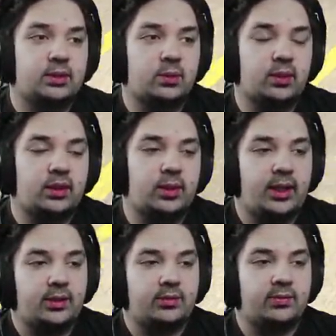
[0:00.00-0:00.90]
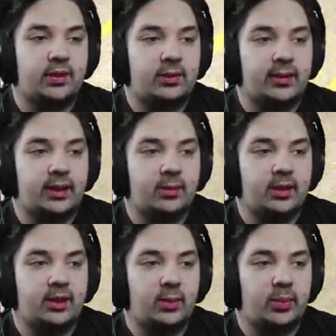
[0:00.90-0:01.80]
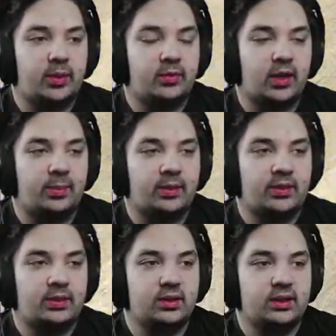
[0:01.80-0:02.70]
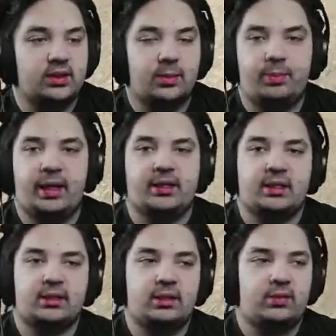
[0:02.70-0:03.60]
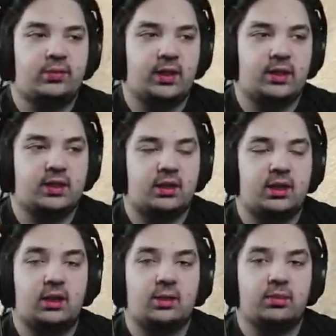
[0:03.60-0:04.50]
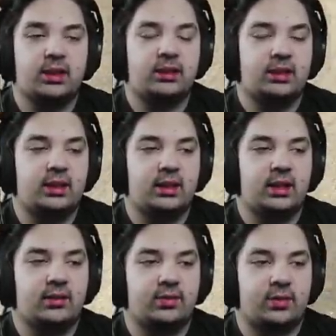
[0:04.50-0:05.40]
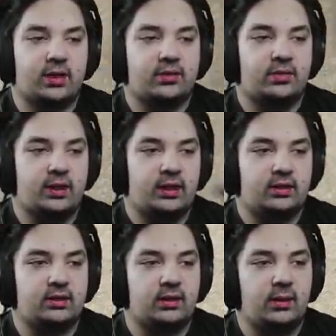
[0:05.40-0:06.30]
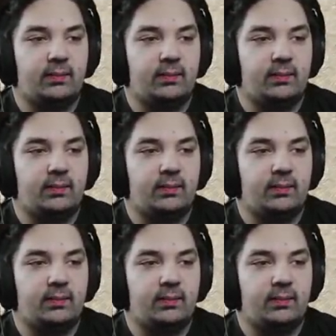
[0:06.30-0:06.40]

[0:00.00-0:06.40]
It's where you have, you know, a limited number of opportunities to basically fix the car completely and get a fresh vehicle.